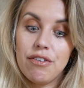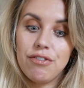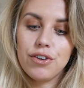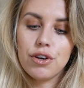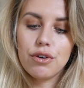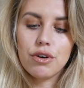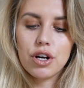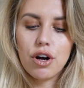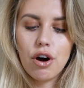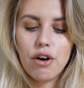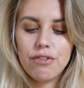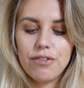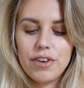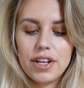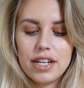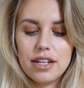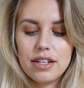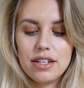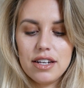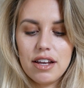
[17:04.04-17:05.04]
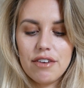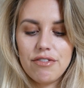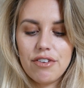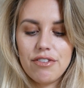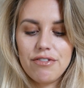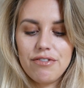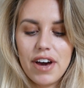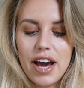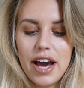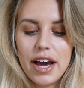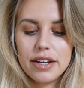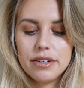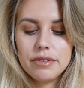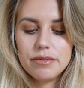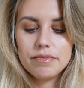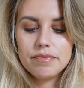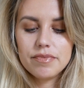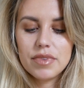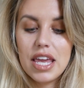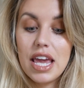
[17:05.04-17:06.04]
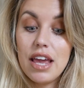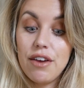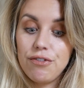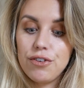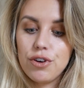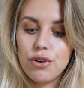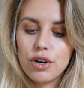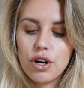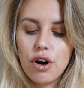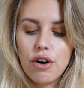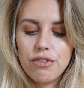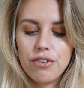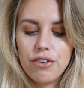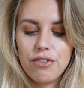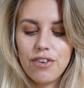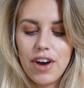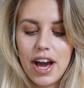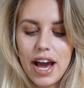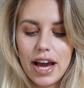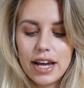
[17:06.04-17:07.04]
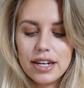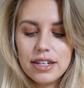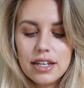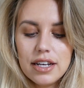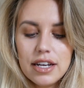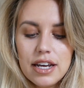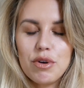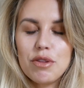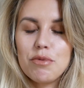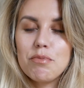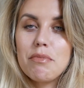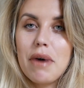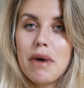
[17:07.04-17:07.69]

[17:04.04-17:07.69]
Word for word: if you're a coffee lover fan, if you're a coffee fan, with